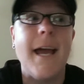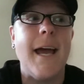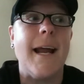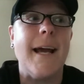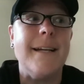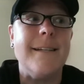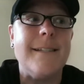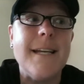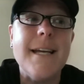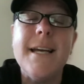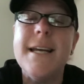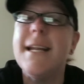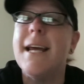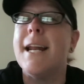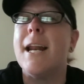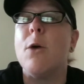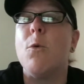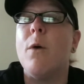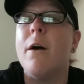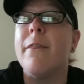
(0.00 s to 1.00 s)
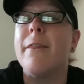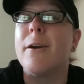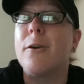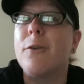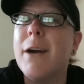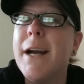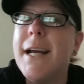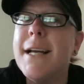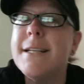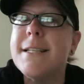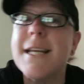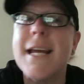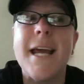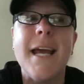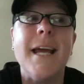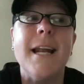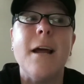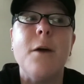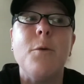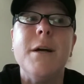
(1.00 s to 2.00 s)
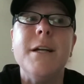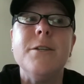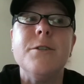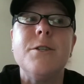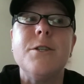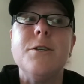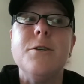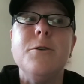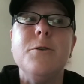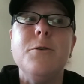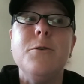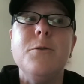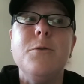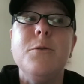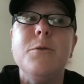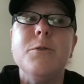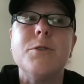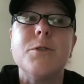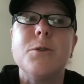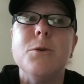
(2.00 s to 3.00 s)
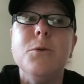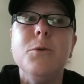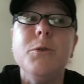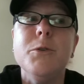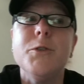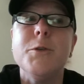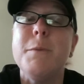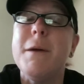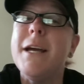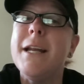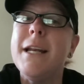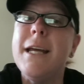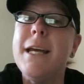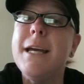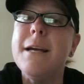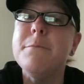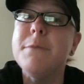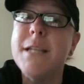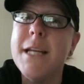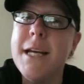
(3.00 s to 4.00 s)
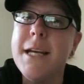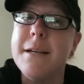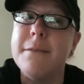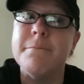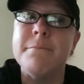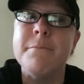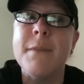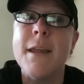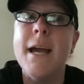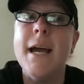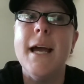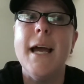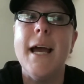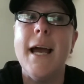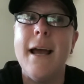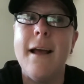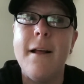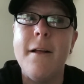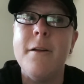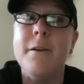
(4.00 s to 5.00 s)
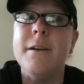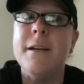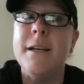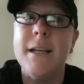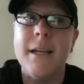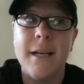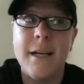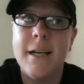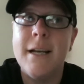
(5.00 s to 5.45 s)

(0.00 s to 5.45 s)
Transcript: And I did, and I won the grant and I went to school to be an EMT. And